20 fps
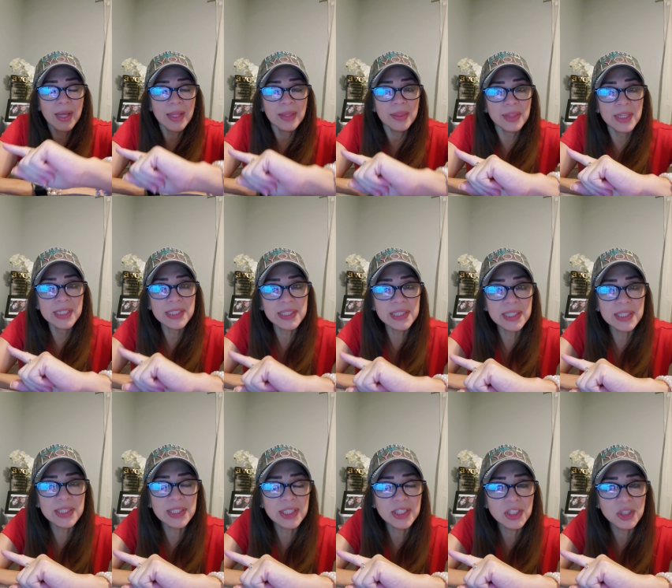This
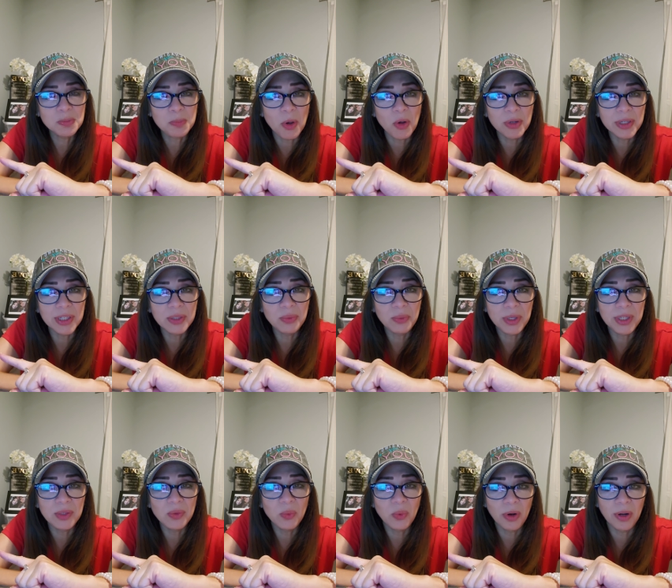is the spoken
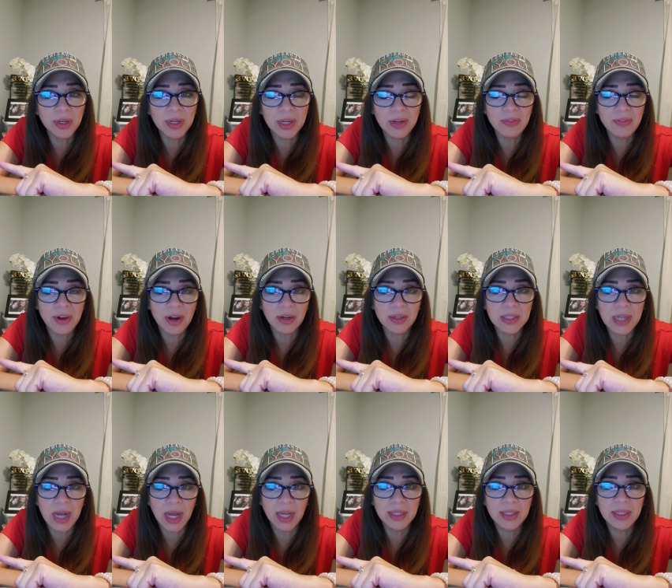written word of our
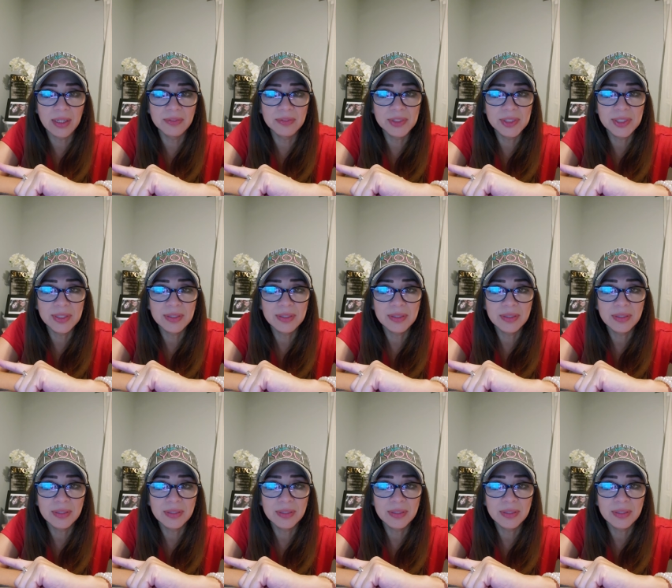God loves.